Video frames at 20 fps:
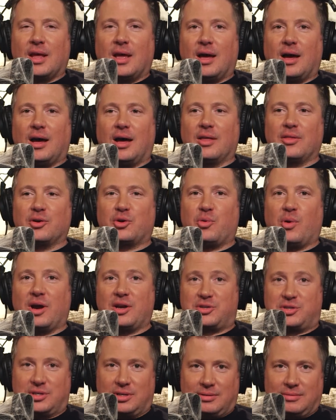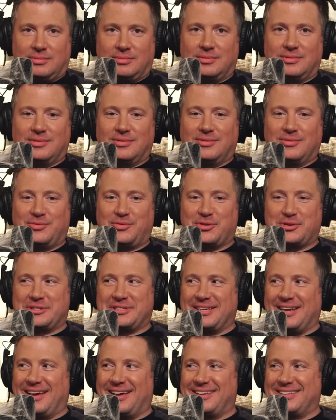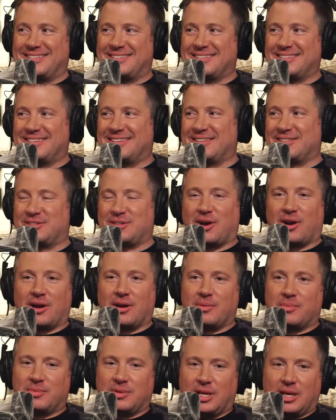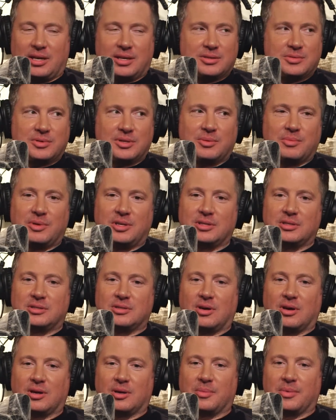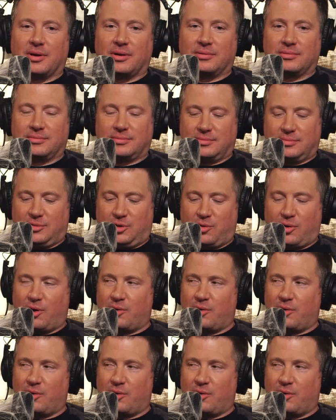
uh, the question for tonight. Sorry, ladies, we didn't mean to talk about. Yes, that was